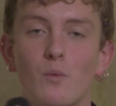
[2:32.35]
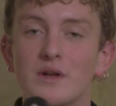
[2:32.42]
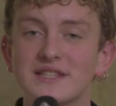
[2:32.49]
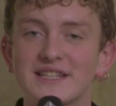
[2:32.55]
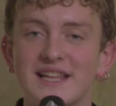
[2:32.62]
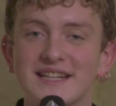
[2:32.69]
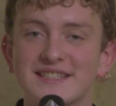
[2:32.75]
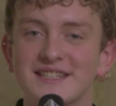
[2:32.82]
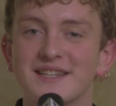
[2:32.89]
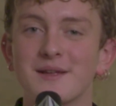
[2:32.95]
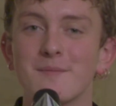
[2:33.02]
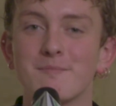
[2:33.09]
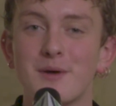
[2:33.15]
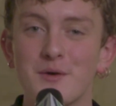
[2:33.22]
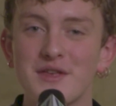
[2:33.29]
Once elected,
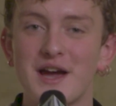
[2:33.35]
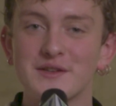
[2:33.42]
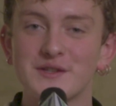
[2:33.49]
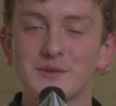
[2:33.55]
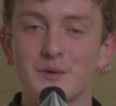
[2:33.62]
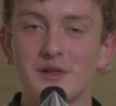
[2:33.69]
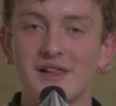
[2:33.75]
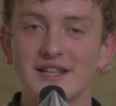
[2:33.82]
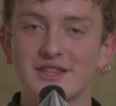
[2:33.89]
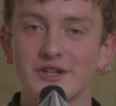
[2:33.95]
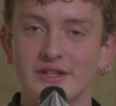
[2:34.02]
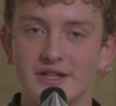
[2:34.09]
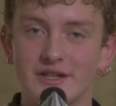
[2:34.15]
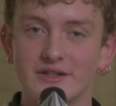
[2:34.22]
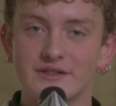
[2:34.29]
both houses will elect their
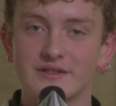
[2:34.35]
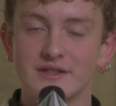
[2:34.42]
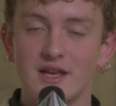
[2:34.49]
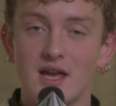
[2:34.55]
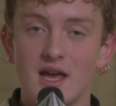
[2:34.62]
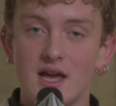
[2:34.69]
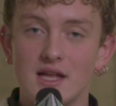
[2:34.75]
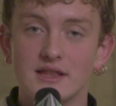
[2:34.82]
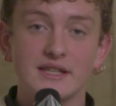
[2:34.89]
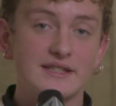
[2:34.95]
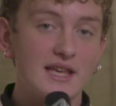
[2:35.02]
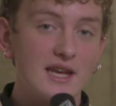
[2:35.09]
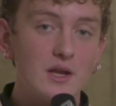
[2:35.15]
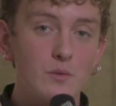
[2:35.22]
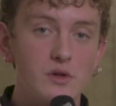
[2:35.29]
leaders. The
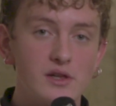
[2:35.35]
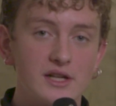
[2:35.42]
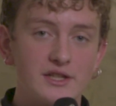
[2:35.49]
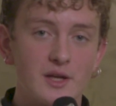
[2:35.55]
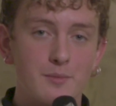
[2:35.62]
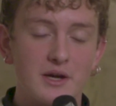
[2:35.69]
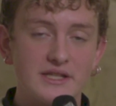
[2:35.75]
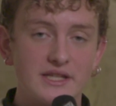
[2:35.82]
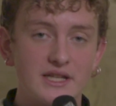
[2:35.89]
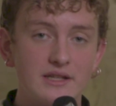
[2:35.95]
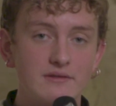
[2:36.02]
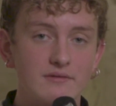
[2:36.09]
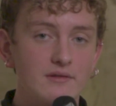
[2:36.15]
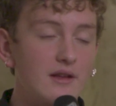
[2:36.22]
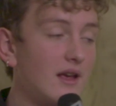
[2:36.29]
Senate will elect their
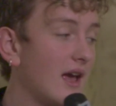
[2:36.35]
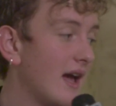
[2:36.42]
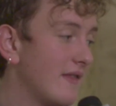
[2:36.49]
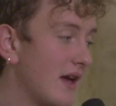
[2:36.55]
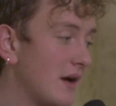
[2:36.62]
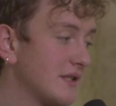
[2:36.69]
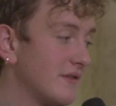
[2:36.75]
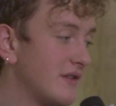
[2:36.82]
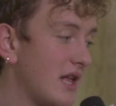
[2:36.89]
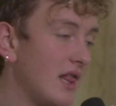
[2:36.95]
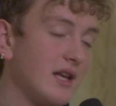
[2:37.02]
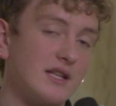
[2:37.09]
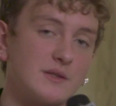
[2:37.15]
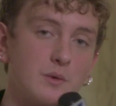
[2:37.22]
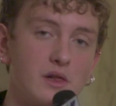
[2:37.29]
president, and the House of
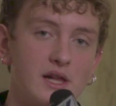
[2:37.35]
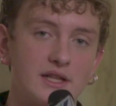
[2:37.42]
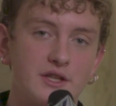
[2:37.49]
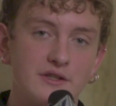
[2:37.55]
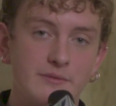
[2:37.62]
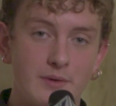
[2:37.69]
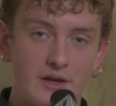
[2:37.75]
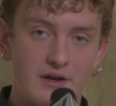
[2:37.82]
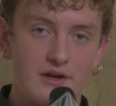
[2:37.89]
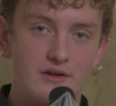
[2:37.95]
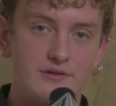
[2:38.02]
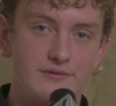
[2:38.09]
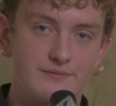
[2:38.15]
Delegates will elect their speaker.